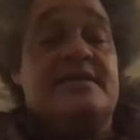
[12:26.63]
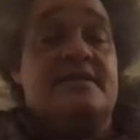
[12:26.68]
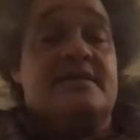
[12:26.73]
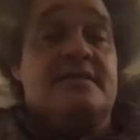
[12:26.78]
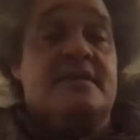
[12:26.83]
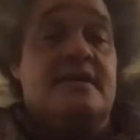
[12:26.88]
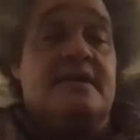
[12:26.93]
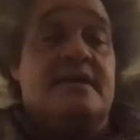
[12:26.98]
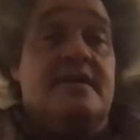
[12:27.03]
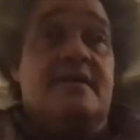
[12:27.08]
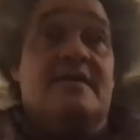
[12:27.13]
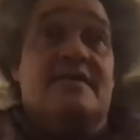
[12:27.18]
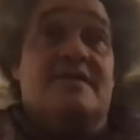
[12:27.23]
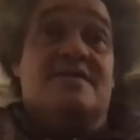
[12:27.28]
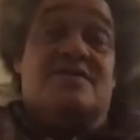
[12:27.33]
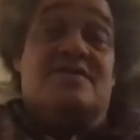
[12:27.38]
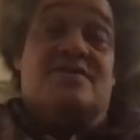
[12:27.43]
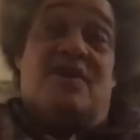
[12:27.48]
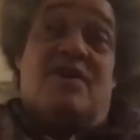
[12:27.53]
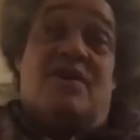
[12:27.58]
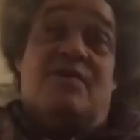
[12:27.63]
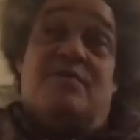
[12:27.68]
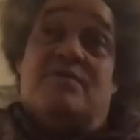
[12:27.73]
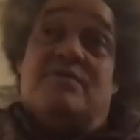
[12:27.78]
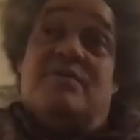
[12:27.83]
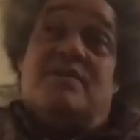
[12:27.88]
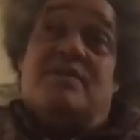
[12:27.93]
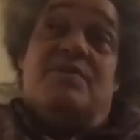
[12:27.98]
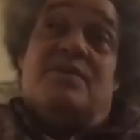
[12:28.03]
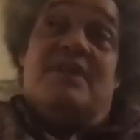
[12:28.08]

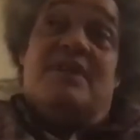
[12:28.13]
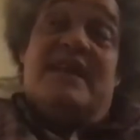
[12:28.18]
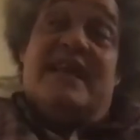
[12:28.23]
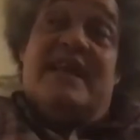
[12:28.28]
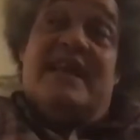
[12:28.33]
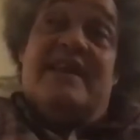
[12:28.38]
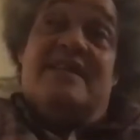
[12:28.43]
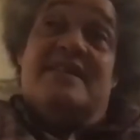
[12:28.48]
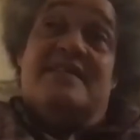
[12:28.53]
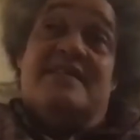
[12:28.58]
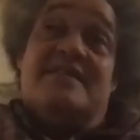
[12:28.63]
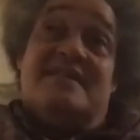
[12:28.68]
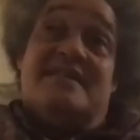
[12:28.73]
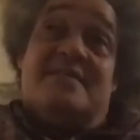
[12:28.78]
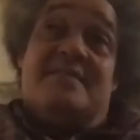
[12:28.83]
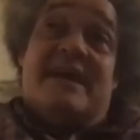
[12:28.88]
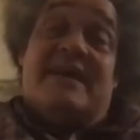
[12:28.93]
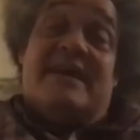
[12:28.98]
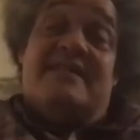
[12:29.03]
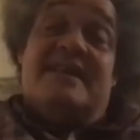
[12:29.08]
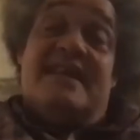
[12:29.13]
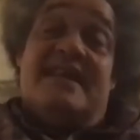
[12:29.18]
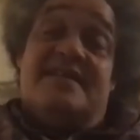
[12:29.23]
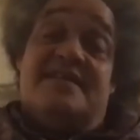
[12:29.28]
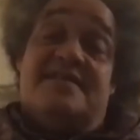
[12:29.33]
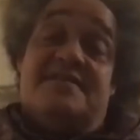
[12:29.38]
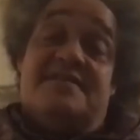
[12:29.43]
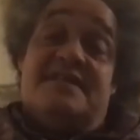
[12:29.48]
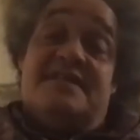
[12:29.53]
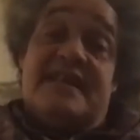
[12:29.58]
One of the things about Sweden is
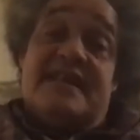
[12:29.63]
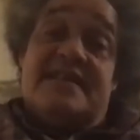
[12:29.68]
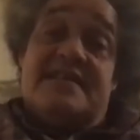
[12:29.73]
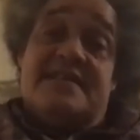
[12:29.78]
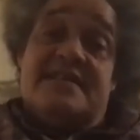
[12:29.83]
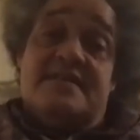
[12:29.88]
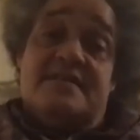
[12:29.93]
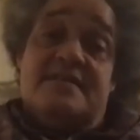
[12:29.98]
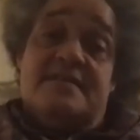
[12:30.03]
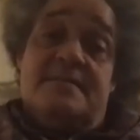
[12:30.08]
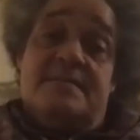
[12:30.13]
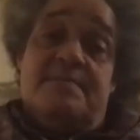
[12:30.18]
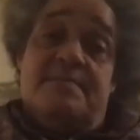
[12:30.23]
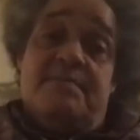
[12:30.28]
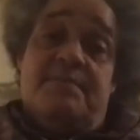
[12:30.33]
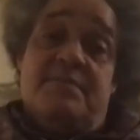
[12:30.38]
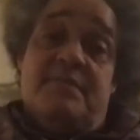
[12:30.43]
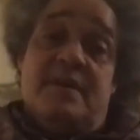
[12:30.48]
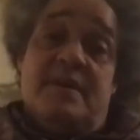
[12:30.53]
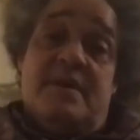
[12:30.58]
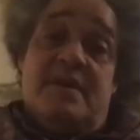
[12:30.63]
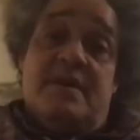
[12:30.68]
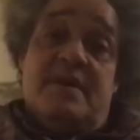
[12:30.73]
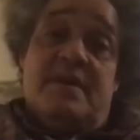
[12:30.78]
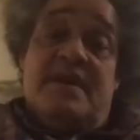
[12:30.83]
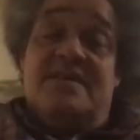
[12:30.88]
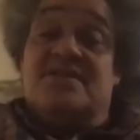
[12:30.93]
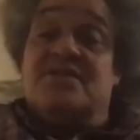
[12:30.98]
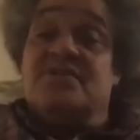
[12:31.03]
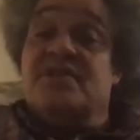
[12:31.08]
that Swedes
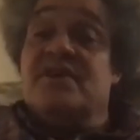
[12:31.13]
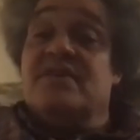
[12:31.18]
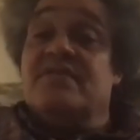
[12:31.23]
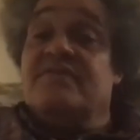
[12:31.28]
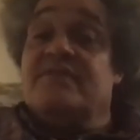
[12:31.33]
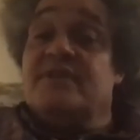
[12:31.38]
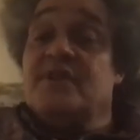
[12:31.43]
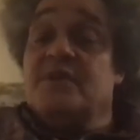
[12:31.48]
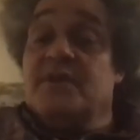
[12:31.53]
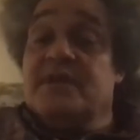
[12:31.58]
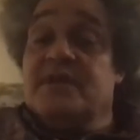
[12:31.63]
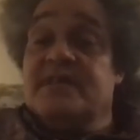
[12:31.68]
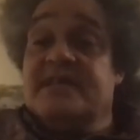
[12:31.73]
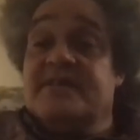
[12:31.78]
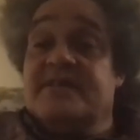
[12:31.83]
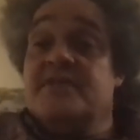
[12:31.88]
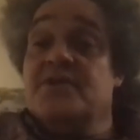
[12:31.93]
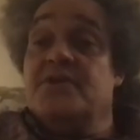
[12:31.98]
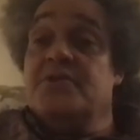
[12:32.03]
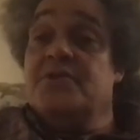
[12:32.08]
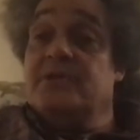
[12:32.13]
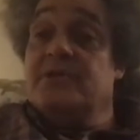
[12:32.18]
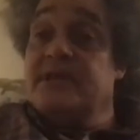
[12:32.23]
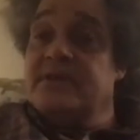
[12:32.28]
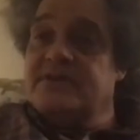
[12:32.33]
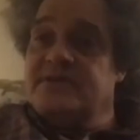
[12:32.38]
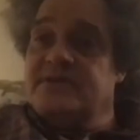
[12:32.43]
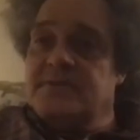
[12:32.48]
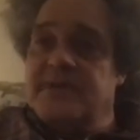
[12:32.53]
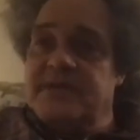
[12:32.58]
start learning English at
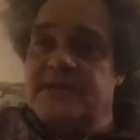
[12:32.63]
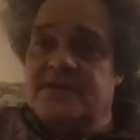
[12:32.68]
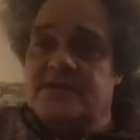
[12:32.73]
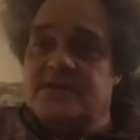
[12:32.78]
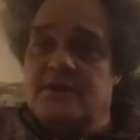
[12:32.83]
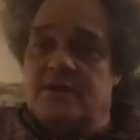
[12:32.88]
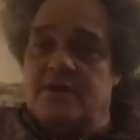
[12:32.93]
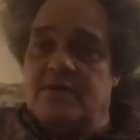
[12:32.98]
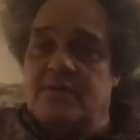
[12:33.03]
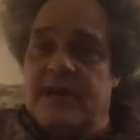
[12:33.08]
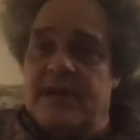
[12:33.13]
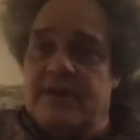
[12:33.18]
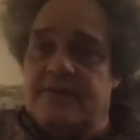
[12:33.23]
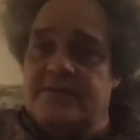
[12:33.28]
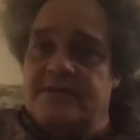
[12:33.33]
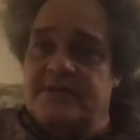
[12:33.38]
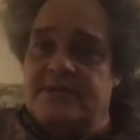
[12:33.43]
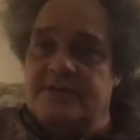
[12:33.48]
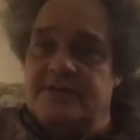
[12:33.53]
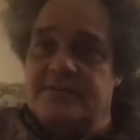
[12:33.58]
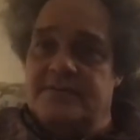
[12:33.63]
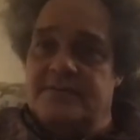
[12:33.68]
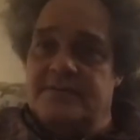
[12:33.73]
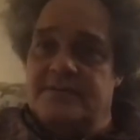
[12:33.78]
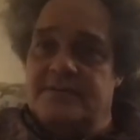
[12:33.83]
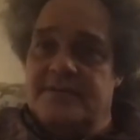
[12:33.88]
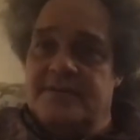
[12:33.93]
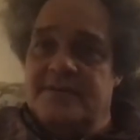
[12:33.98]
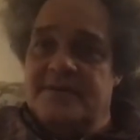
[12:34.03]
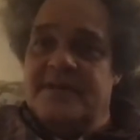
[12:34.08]
about the age of 6.
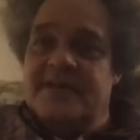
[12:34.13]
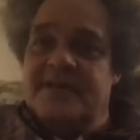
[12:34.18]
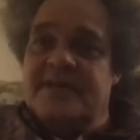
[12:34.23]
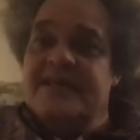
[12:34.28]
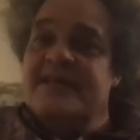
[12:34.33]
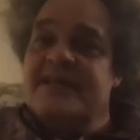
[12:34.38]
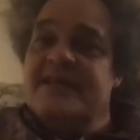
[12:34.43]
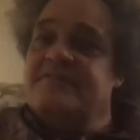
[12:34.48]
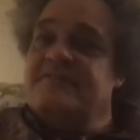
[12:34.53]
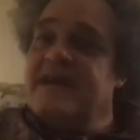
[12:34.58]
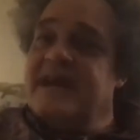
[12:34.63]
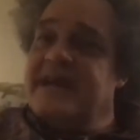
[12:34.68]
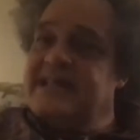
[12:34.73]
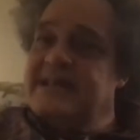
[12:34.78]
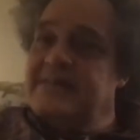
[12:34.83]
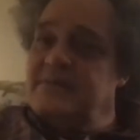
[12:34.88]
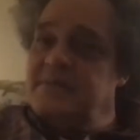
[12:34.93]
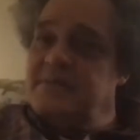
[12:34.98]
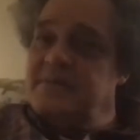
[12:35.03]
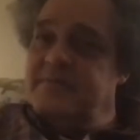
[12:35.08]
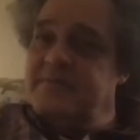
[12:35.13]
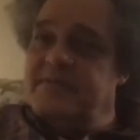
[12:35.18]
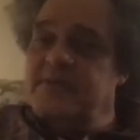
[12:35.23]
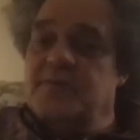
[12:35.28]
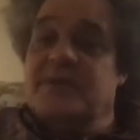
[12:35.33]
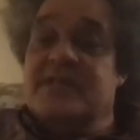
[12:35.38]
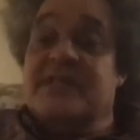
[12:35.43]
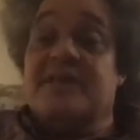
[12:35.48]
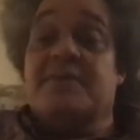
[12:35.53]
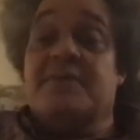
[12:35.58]
And so they're fluent, even though
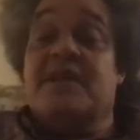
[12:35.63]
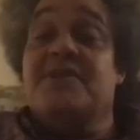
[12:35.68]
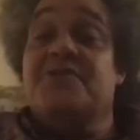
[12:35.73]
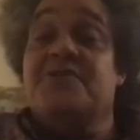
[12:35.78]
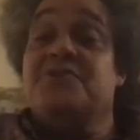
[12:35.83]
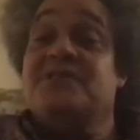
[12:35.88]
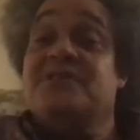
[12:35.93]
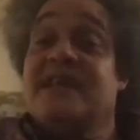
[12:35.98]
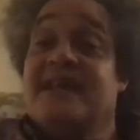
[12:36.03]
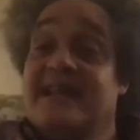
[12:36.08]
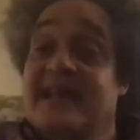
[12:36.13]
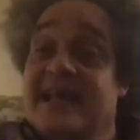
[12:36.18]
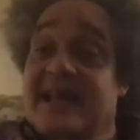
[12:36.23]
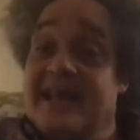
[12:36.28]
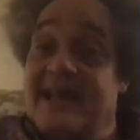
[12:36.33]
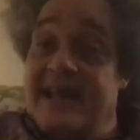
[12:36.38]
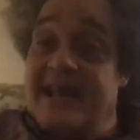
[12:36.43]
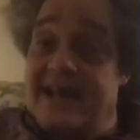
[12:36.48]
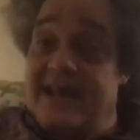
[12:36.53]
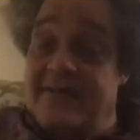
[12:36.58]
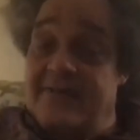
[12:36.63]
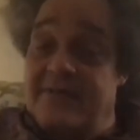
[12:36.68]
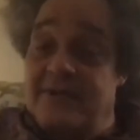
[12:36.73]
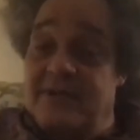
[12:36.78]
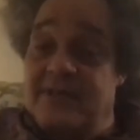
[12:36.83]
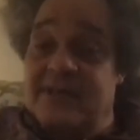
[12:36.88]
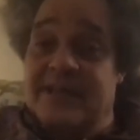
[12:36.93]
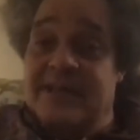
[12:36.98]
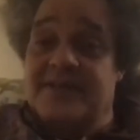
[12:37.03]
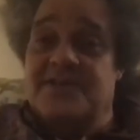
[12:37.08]
you'll hear Swedish all around
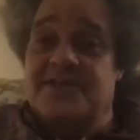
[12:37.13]
you.